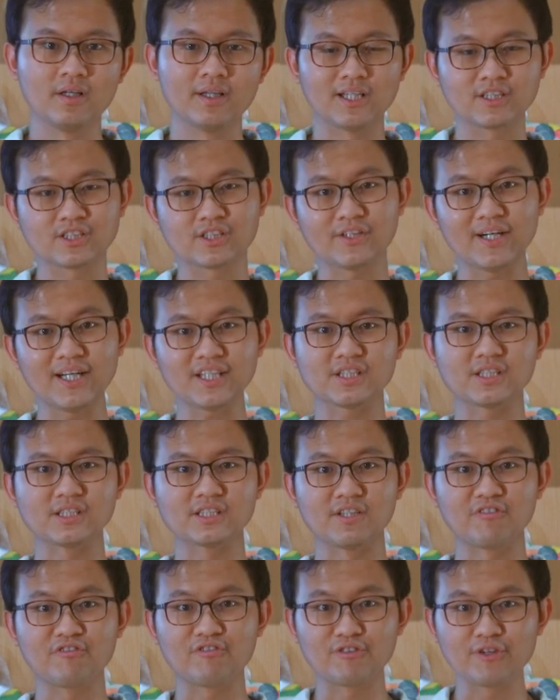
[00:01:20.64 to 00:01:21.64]
Now Scratch is
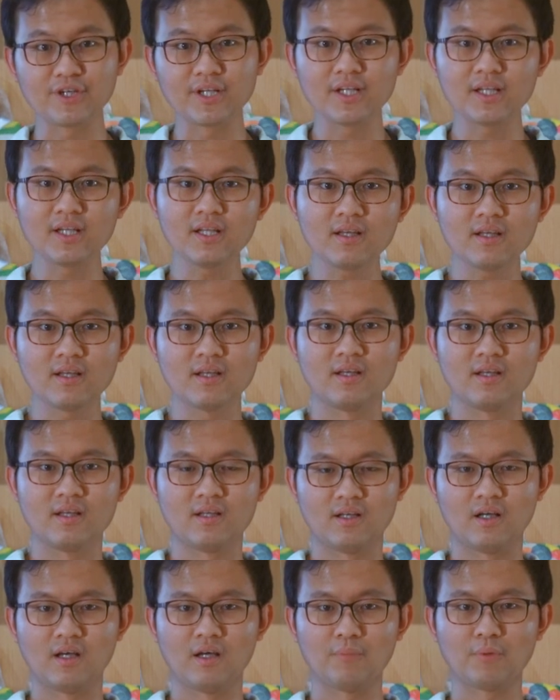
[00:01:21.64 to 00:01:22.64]
a free
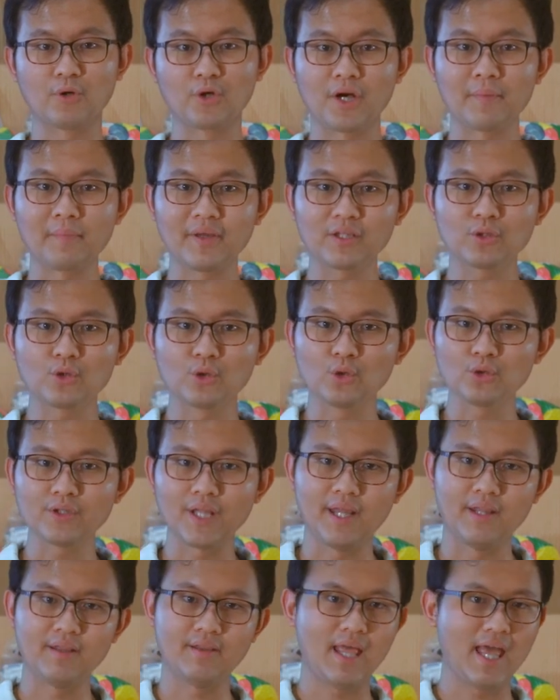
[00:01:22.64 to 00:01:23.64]
programming tool
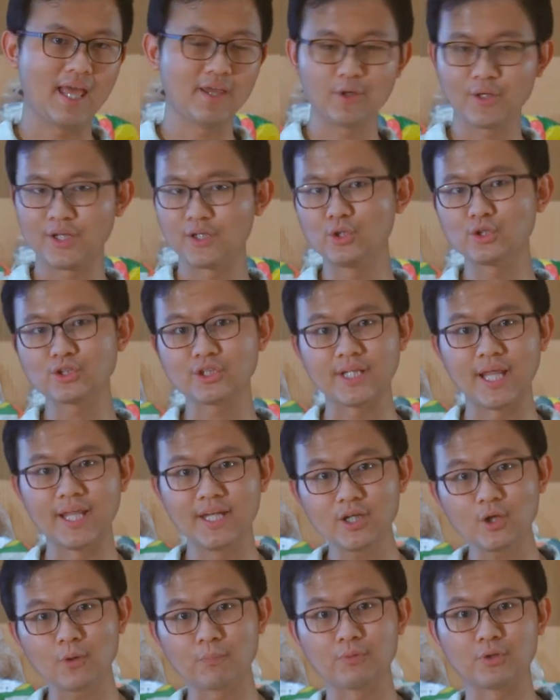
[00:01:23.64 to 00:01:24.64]
that you can use on
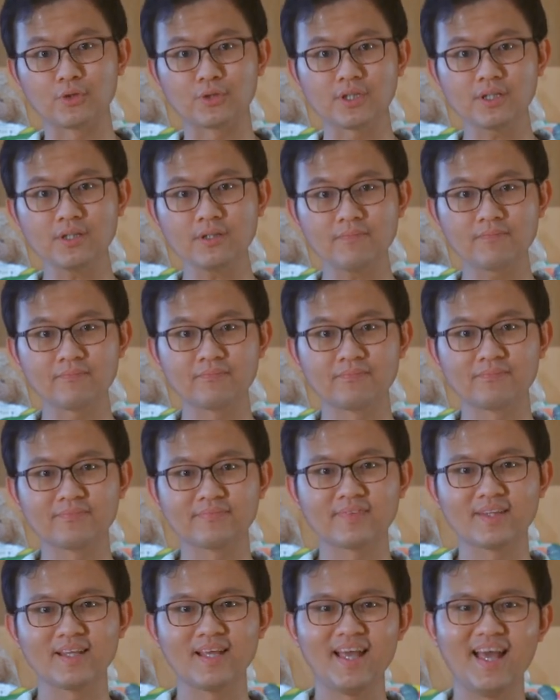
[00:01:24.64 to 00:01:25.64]
any computer
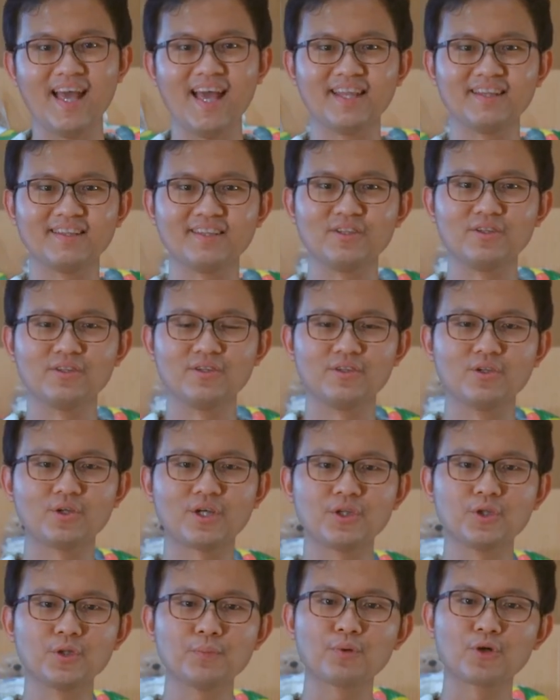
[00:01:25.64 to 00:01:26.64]
and you can do